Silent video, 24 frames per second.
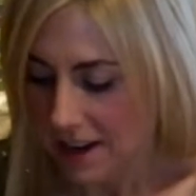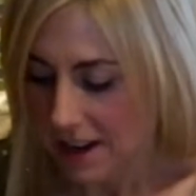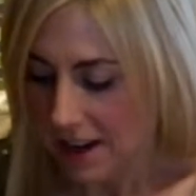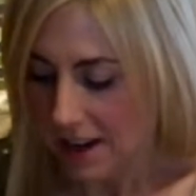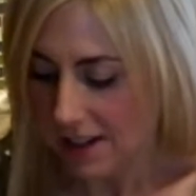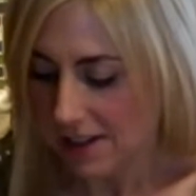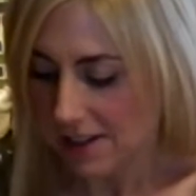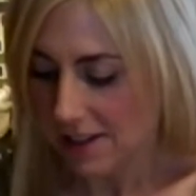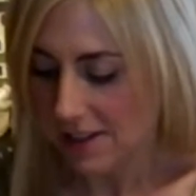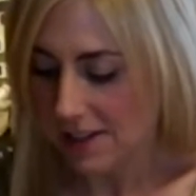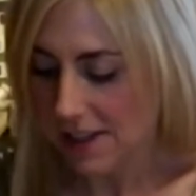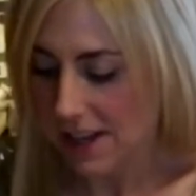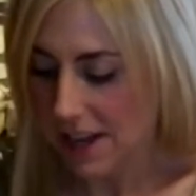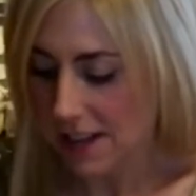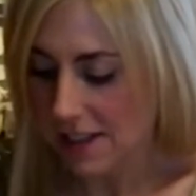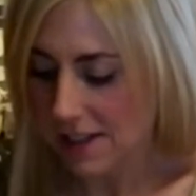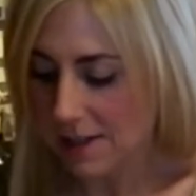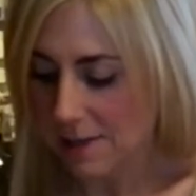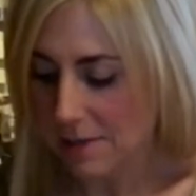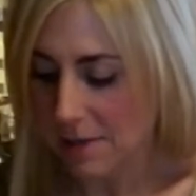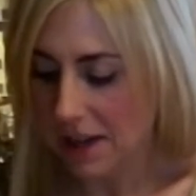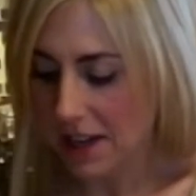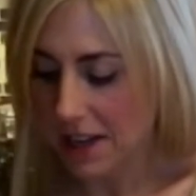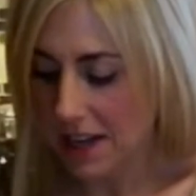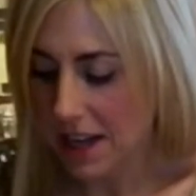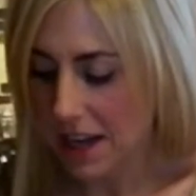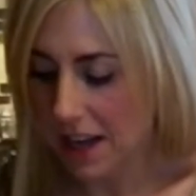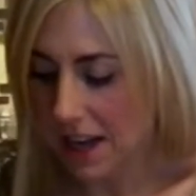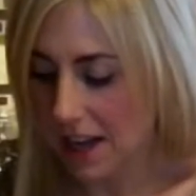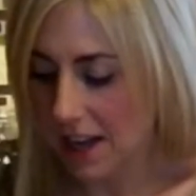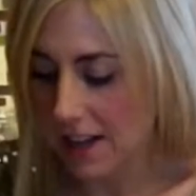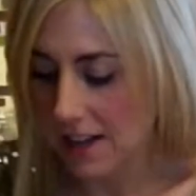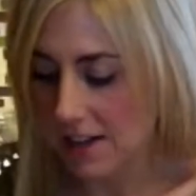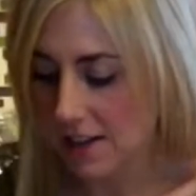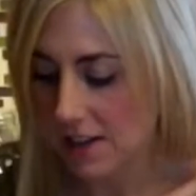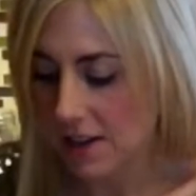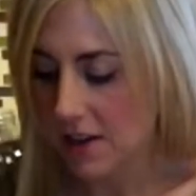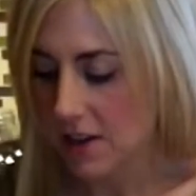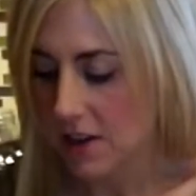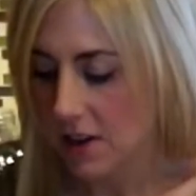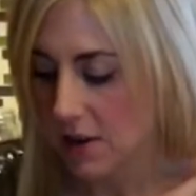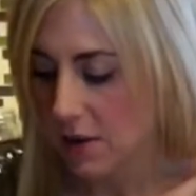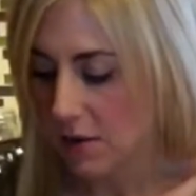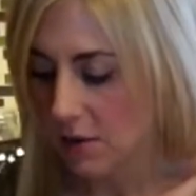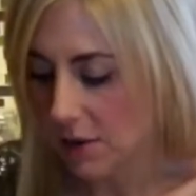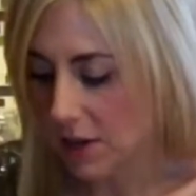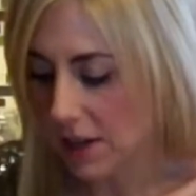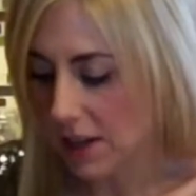I just had some on hand.
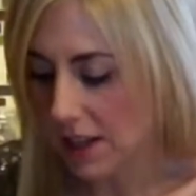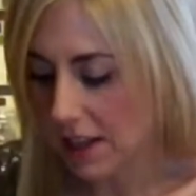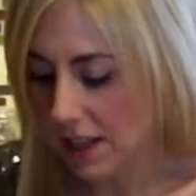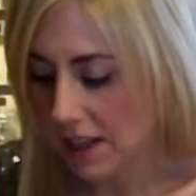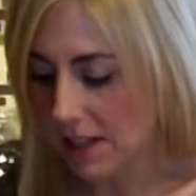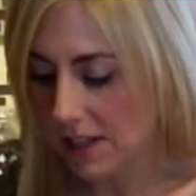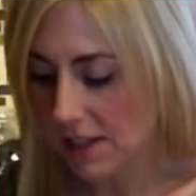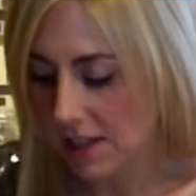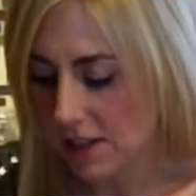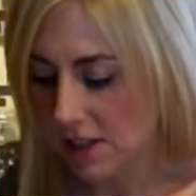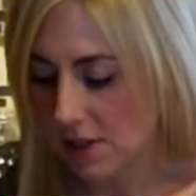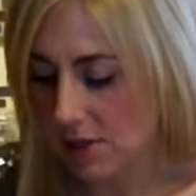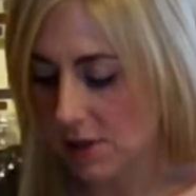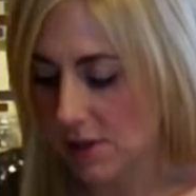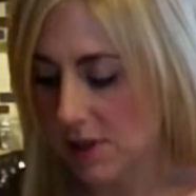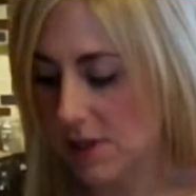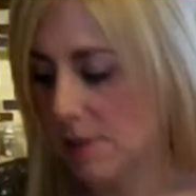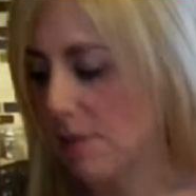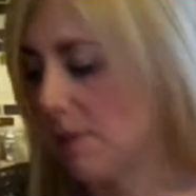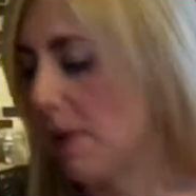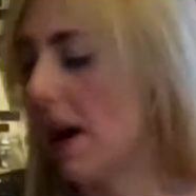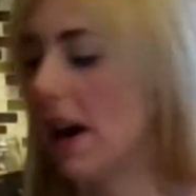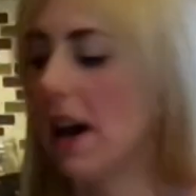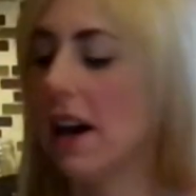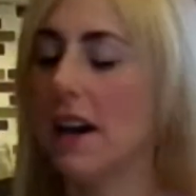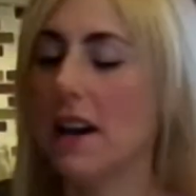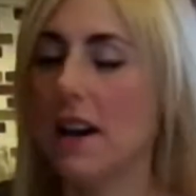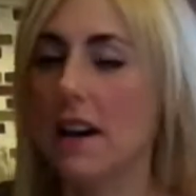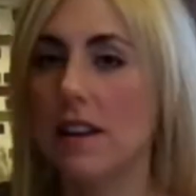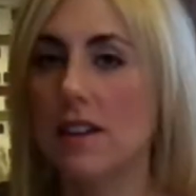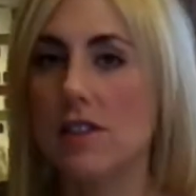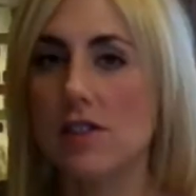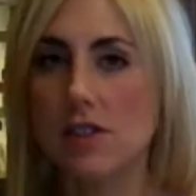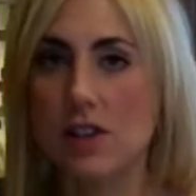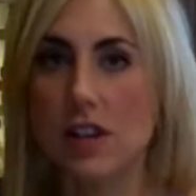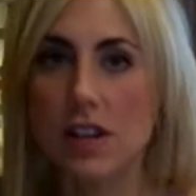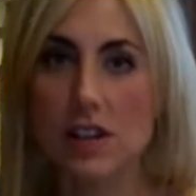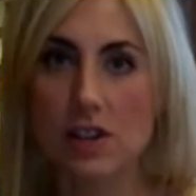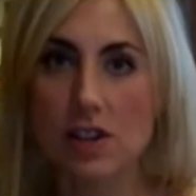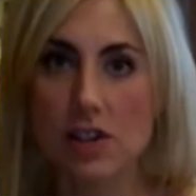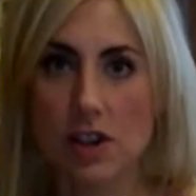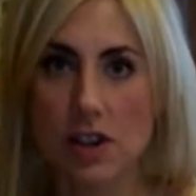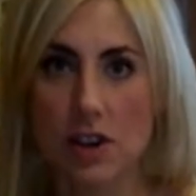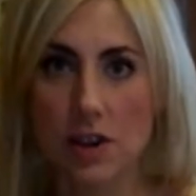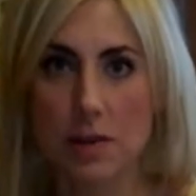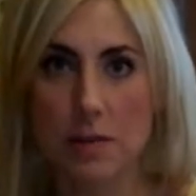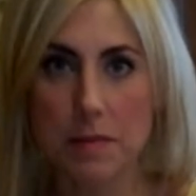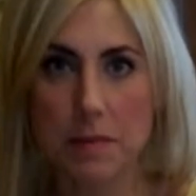What I like to do is buy
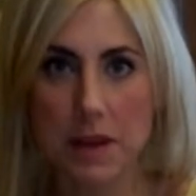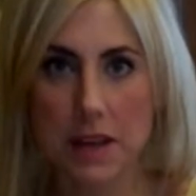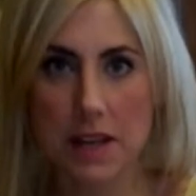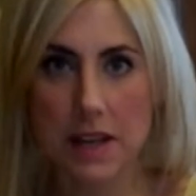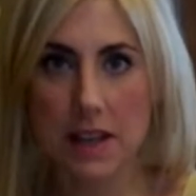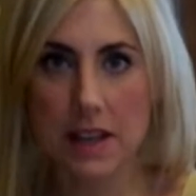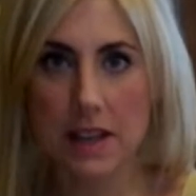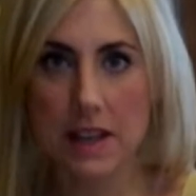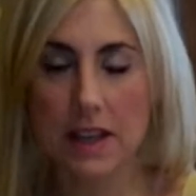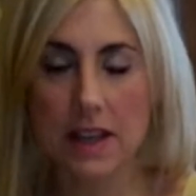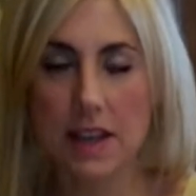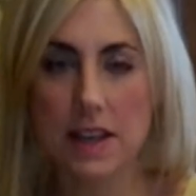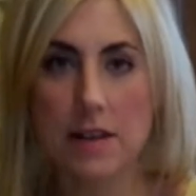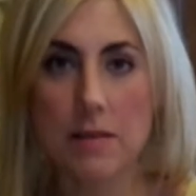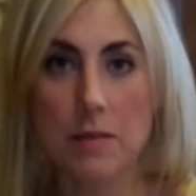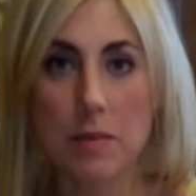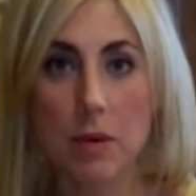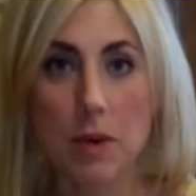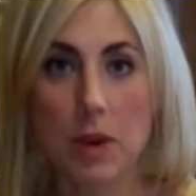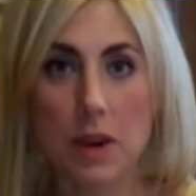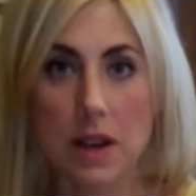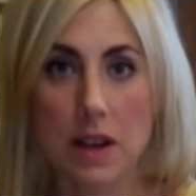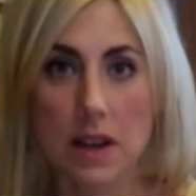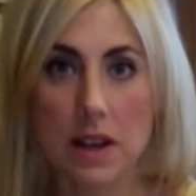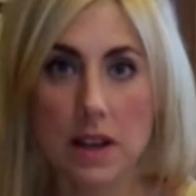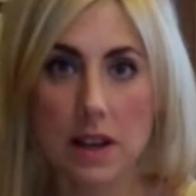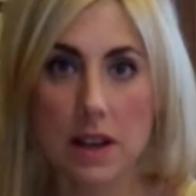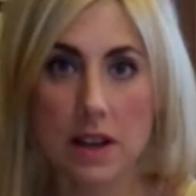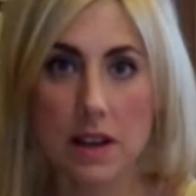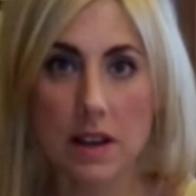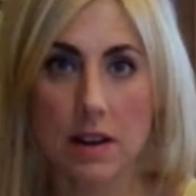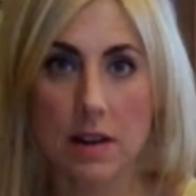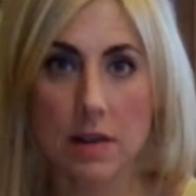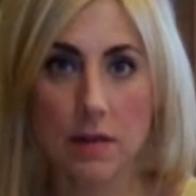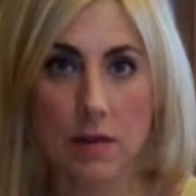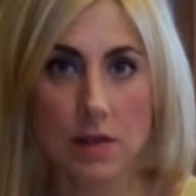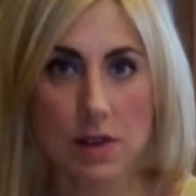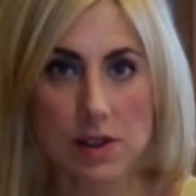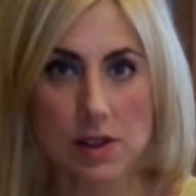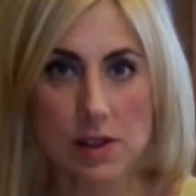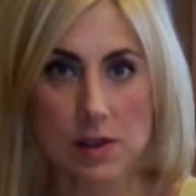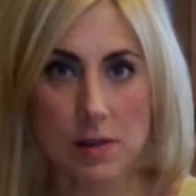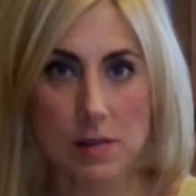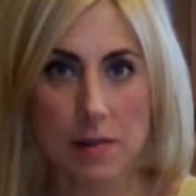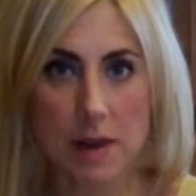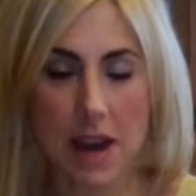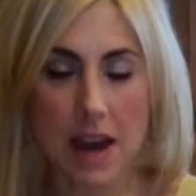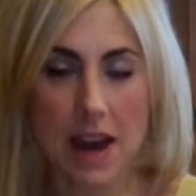ginger, peel it, put it in a
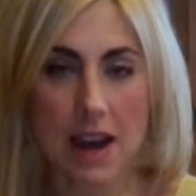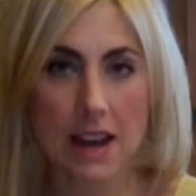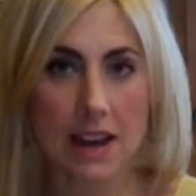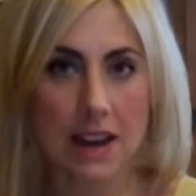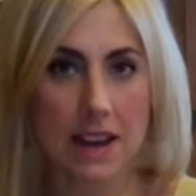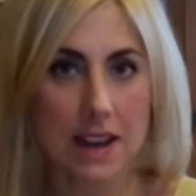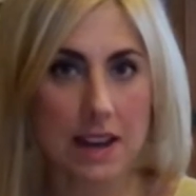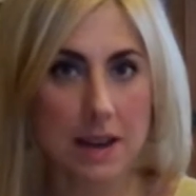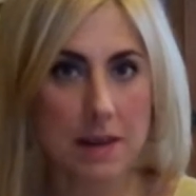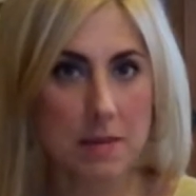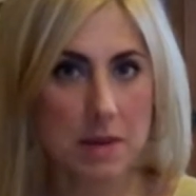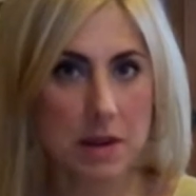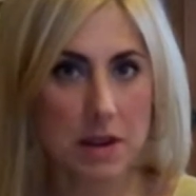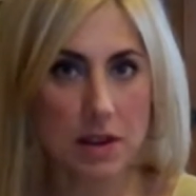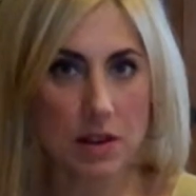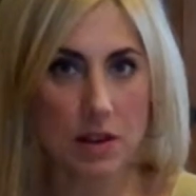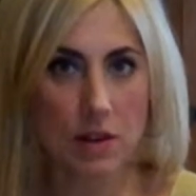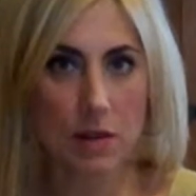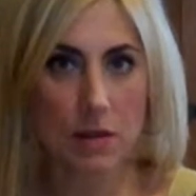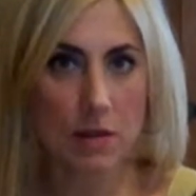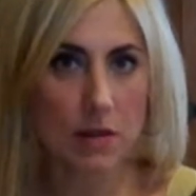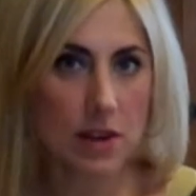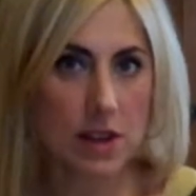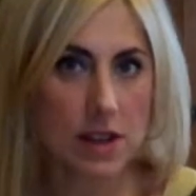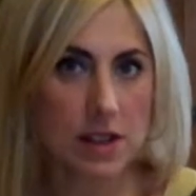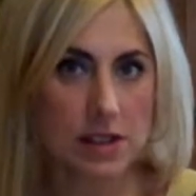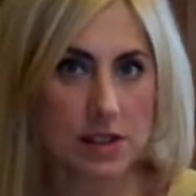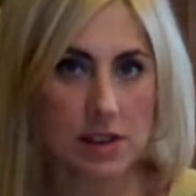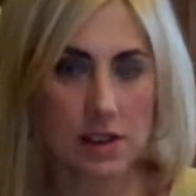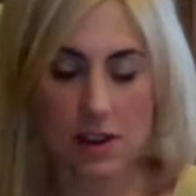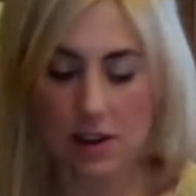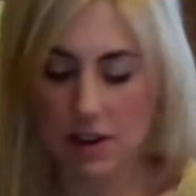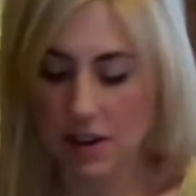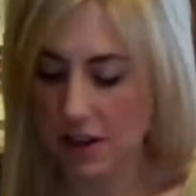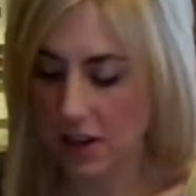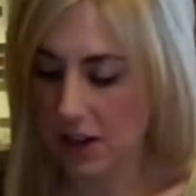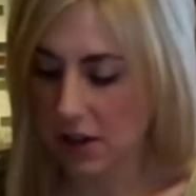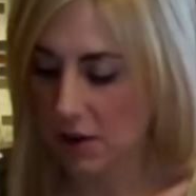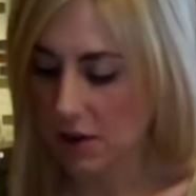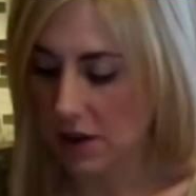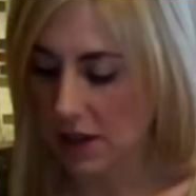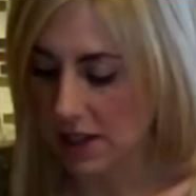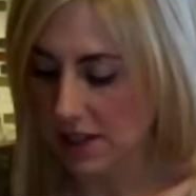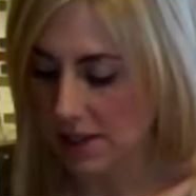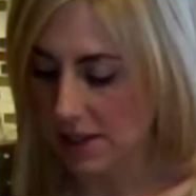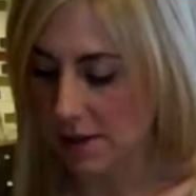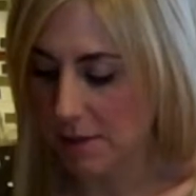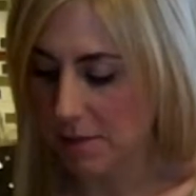freezer bag and keep it in your freezer, and it
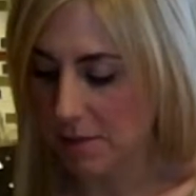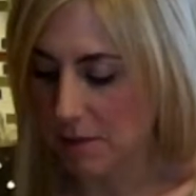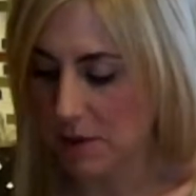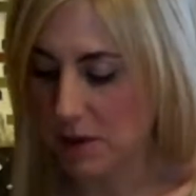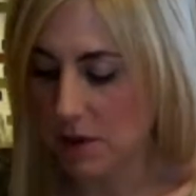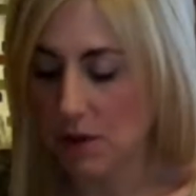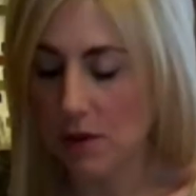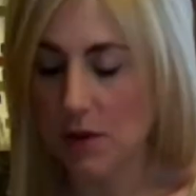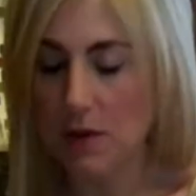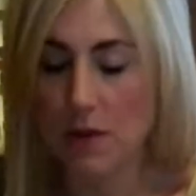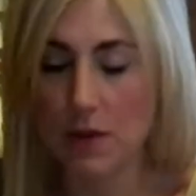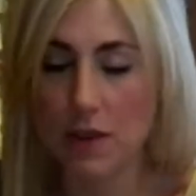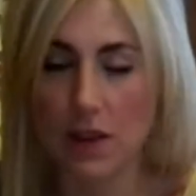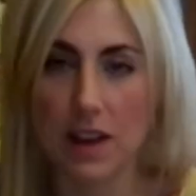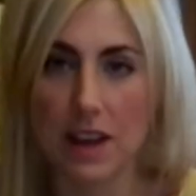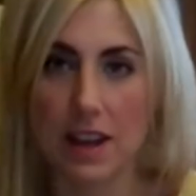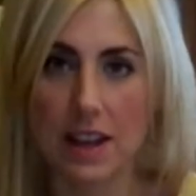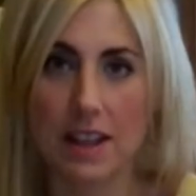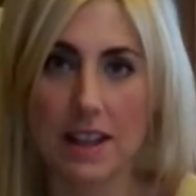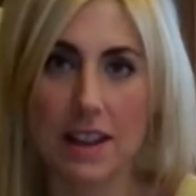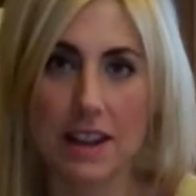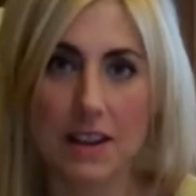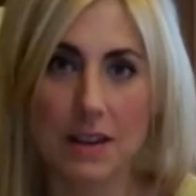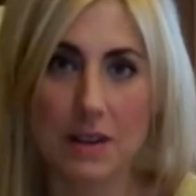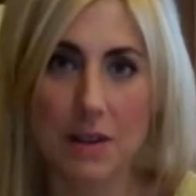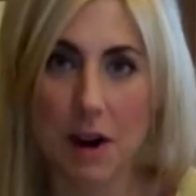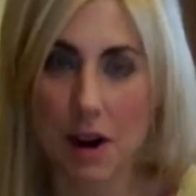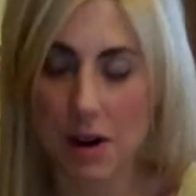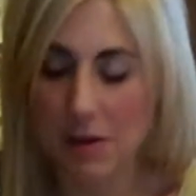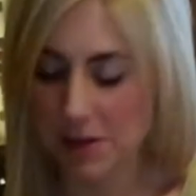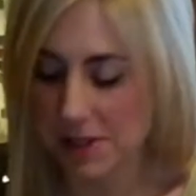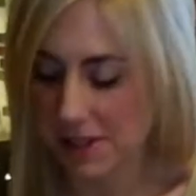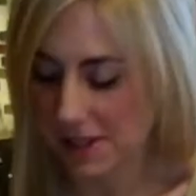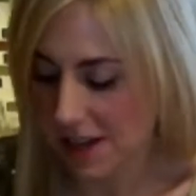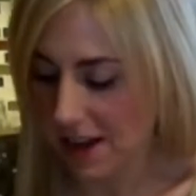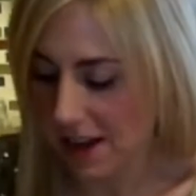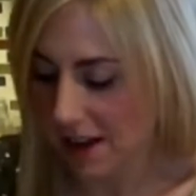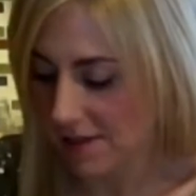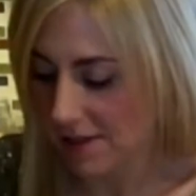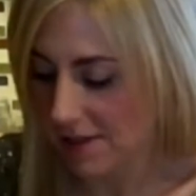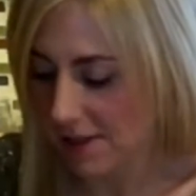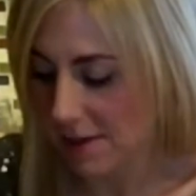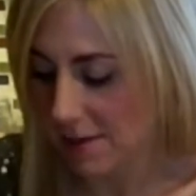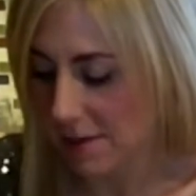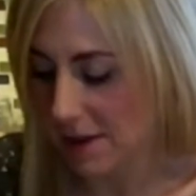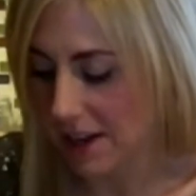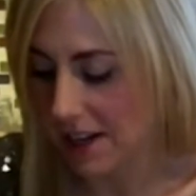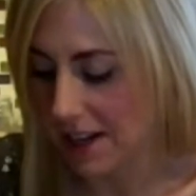grates up beautifully, and then you always have
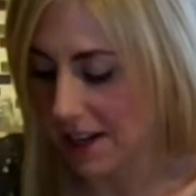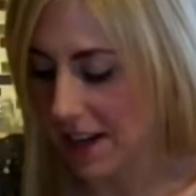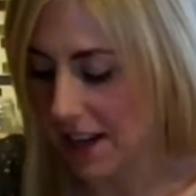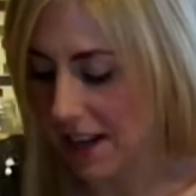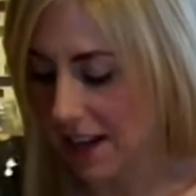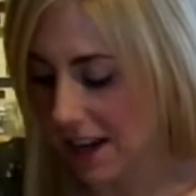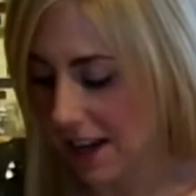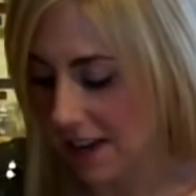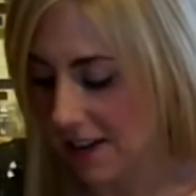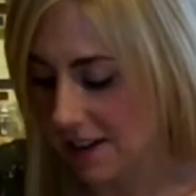some on hand.